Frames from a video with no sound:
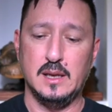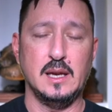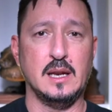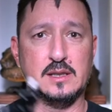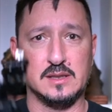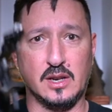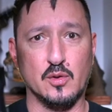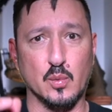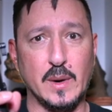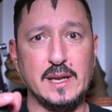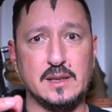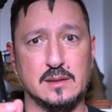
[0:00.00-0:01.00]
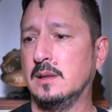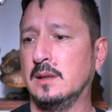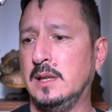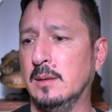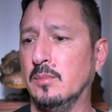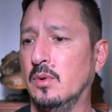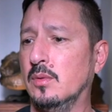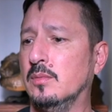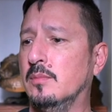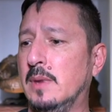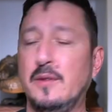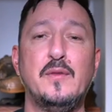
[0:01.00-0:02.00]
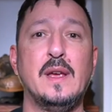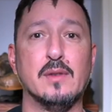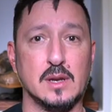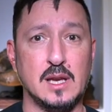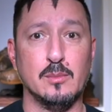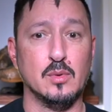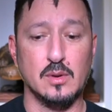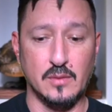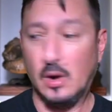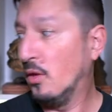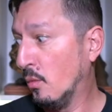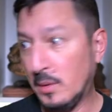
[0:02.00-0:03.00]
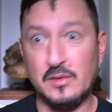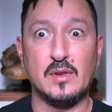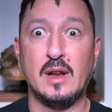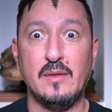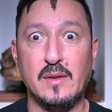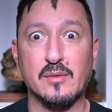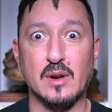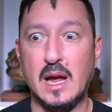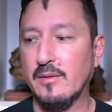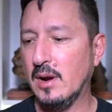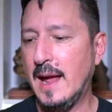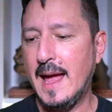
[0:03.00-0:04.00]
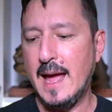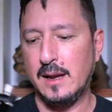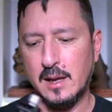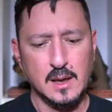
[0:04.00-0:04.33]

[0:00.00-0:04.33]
It is a great gimbal, my favorite gimbal of all the ones that I've ever, ever had.